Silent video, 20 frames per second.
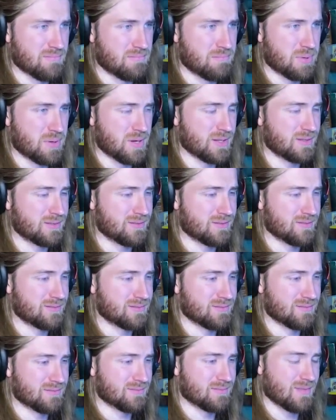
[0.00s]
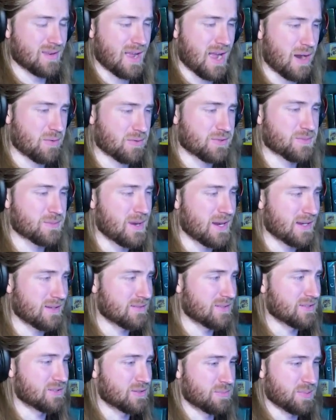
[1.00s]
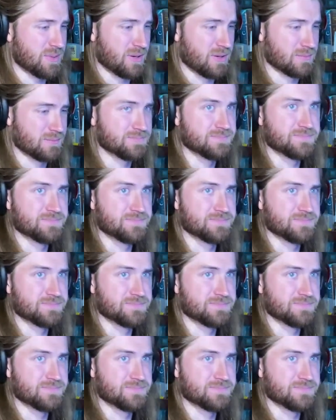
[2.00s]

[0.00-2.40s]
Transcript: but ours might disappear.